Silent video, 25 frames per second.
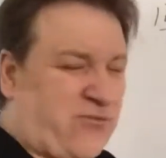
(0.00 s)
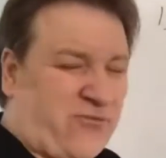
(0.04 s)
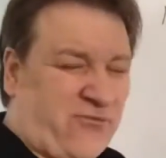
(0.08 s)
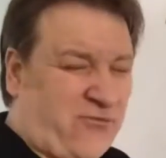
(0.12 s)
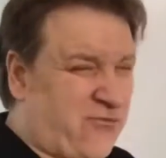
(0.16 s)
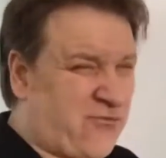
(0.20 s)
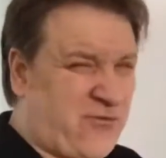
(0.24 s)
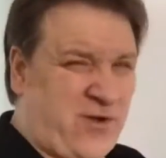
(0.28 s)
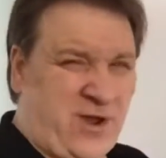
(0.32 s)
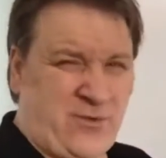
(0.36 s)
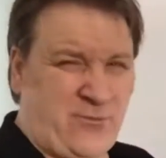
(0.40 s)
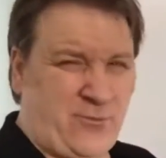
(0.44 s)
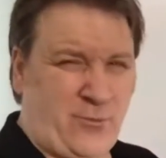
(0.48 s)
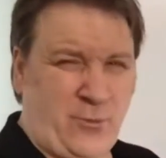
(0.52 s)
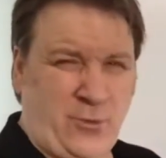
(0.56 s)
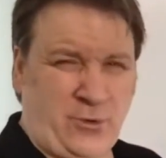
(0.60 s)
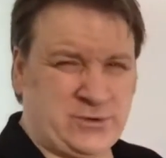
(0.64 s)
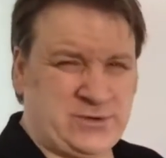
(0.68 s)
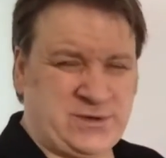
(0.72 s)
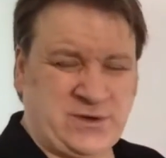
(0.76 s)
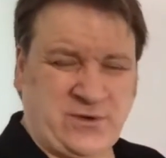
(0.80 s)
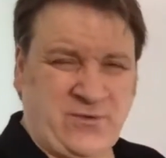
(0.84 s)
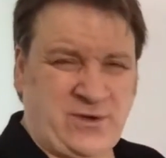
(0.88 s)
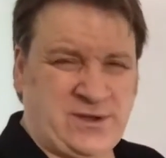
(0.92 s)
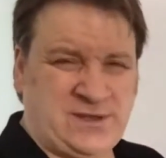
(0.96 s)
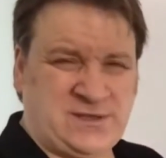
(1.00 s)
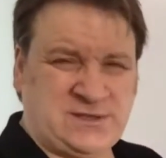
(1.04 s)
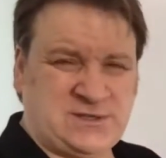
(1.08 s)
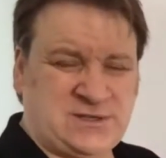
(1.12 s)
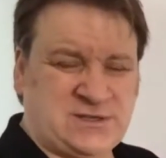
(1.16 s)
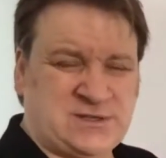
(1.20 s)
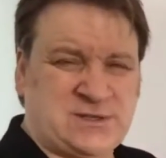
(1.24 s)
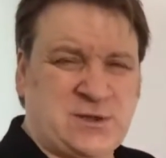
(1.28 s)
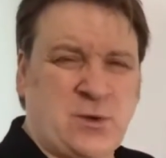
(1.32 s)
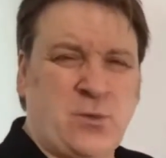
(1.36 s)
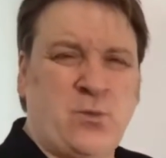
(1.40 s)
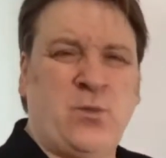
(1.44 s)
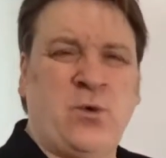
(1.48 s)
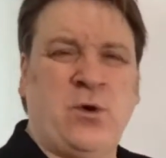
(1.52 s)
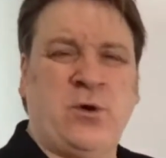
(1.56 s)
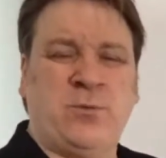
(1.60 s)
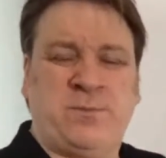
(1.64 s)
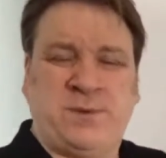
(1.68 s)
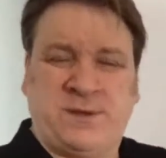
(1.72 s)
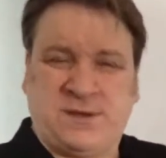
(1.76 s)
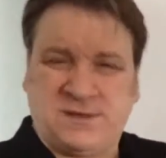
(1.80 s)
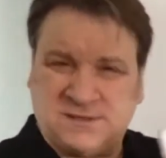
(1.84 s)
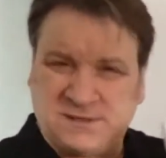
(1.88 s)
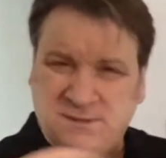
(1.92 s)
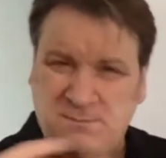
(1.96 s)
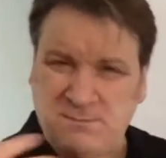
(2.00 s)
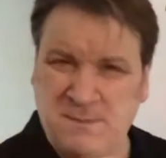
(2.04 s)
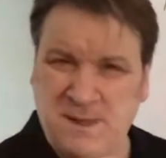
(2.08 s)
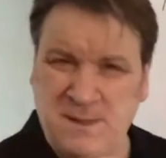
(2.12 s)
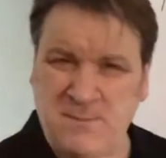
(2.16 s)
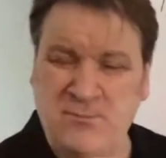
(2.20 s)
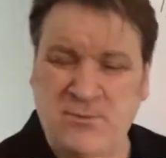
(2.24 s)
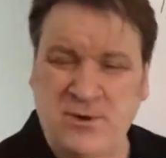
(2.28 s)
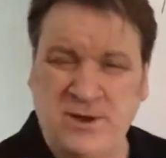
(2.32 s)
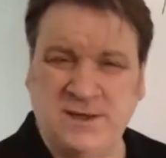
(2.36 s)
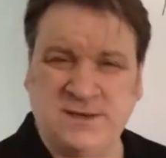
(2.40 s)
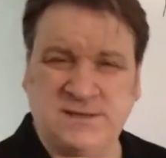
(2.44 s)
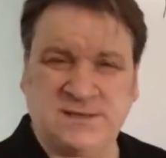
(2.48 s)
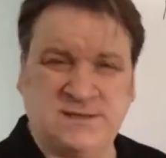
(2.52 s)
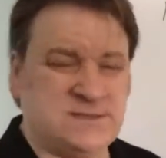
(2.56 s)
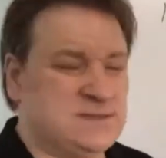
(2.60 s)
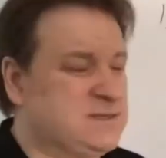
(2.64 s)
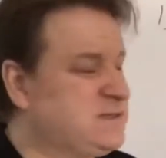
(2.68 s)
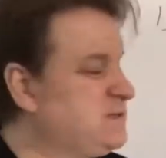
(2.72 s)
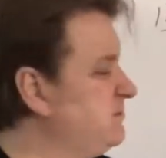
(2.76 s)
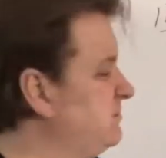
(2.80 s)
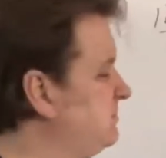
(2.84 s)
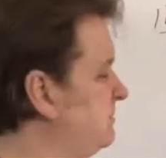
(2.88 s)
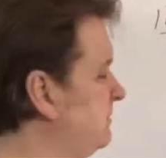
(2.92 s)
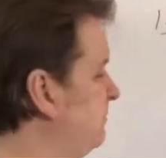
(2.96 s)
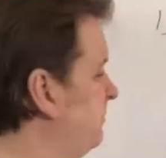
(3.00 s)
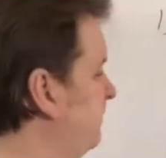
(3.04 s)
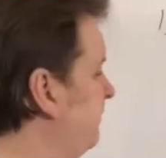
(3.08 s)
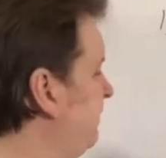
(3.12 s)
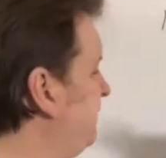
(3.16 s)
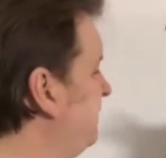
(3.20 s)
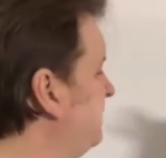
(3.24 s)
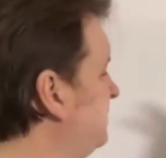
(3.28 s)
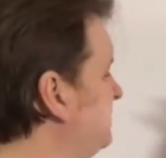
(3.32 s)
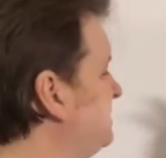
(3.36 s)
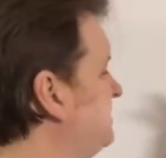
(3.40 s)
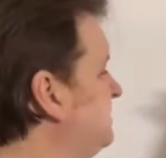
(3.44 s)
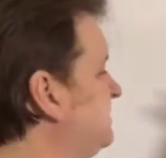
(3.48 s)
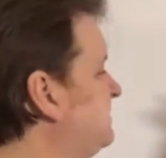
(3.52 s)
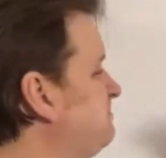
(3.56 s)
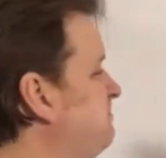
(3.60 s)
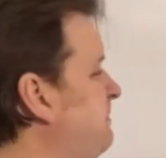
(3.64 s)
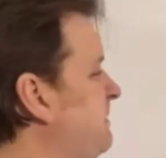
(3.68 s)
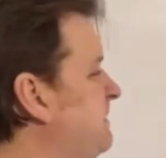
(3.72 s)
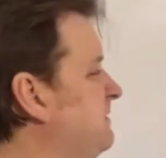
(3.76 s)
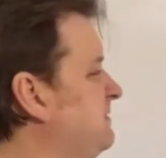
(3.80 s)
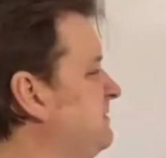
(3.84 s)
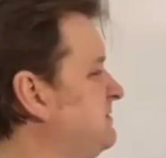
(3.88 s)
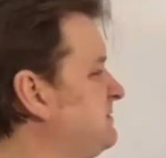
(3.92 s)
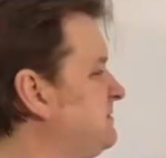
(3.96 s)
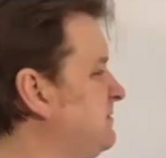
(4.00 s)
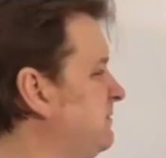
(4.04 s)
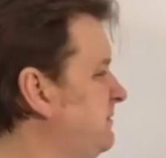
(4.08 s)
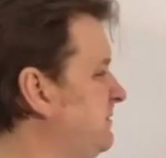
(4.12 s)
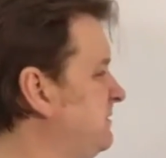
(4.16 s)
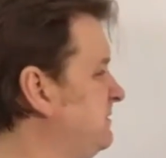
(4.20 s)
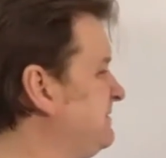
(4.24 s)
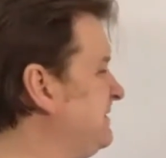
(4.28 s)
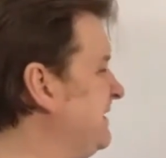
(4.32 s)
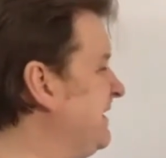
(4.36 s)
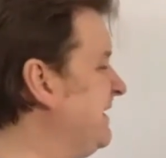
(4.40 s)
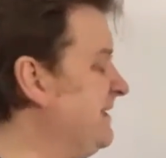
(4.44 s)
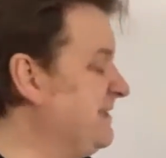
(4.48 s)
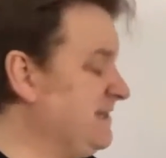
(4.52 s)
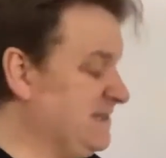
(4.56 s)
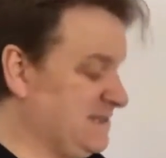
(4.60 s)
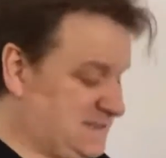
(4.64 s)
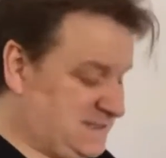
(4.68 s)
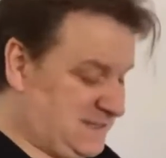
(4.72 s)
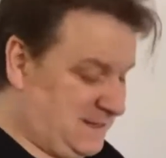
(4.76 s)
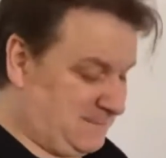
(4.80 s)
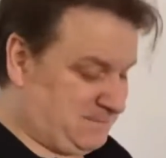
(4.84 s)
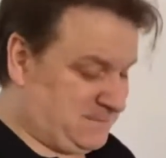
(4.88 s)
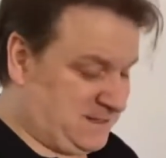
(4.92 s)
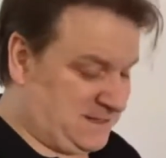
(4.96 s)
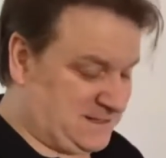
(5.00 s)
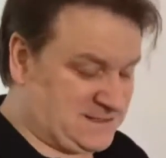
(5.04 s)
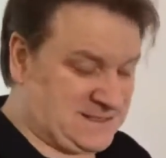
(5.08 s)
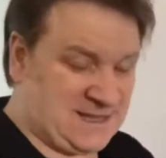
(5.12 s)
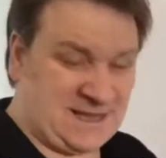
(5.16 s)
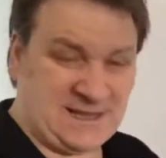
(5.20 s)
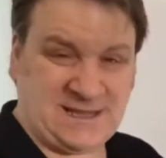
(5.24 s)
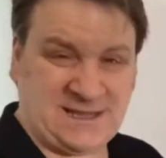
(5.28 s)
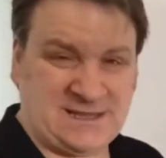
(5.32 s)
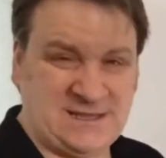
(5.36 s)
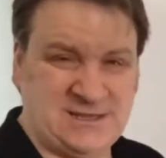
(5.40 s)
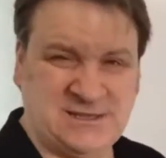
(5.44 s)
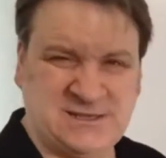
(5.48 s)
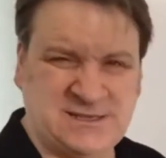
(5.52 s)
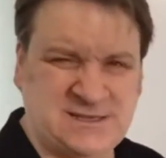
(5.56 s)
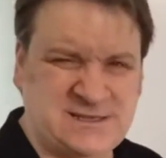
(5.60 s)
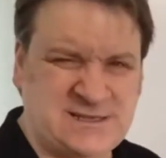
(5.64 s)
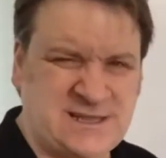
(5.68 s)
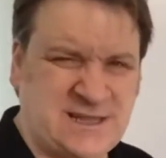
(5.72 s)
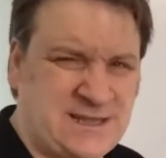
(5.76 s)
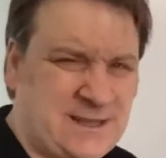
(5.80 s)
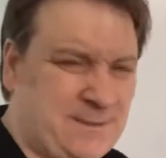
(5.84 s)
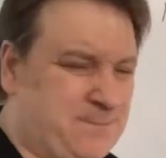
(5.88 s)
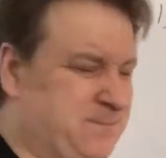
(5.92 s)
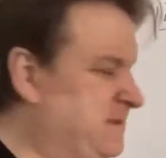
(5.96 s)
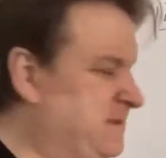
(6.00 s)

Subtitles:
Rainwater crates just don't work because the membrane isn't suitable for the suspended solids in the septic tank, and you just end up